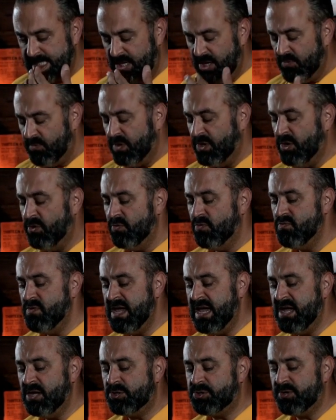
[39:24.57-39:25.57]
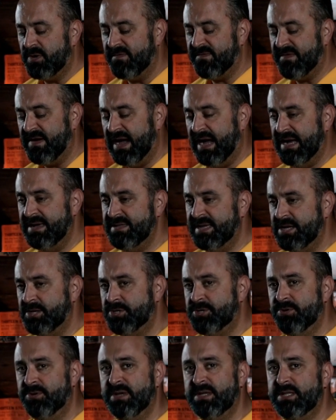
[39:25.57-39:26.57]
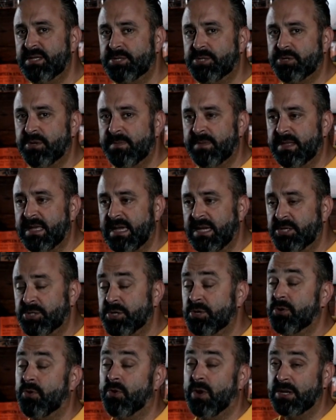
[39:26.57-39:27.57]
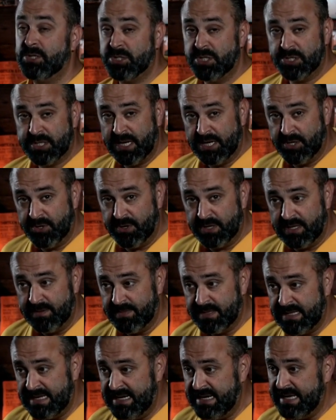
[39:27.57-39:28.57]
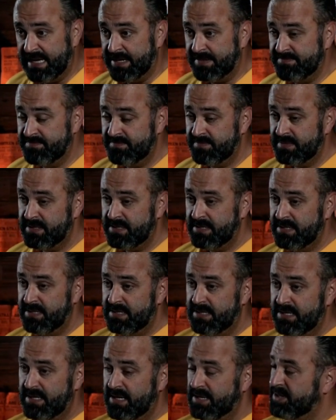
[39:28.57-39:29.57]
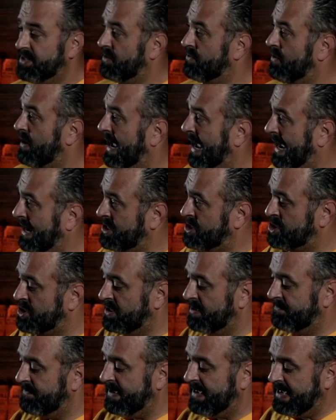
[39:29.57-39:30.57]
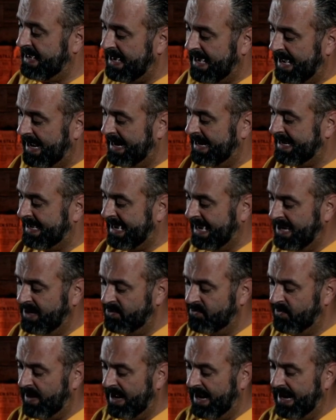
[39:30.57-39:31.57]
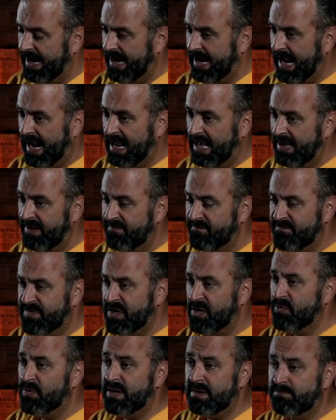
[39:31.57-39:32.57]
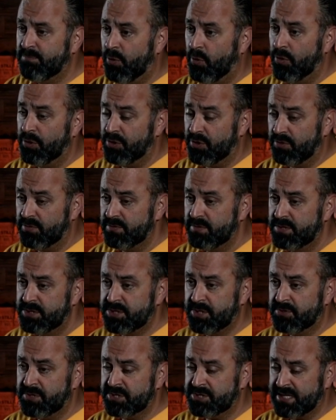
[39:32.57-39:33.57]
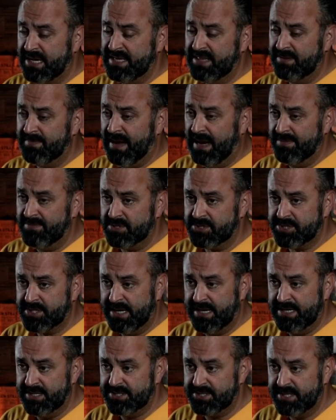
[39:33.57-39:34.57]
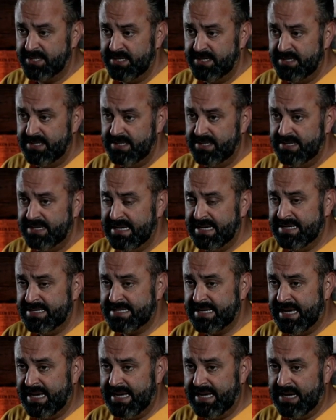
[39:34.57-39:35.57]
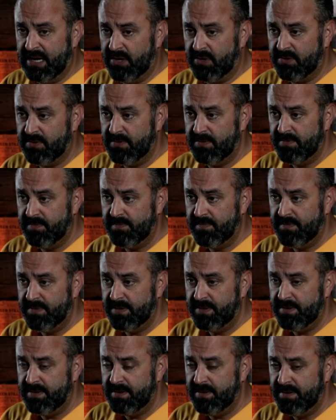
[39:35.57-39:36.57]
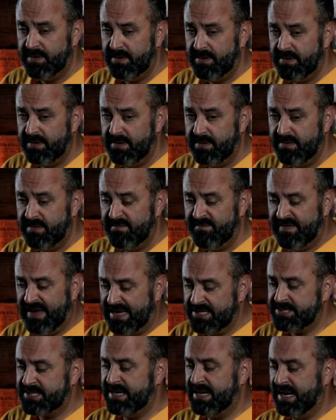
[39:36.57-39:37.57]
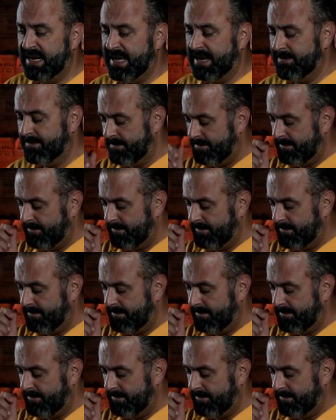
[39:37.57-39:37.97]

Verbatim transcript: when you read, you'll find that during the tribulation, or I should say during the millennium, there will actually be a gateway, a viewing portal, so to say, the Bible says, into hell. Fascinating.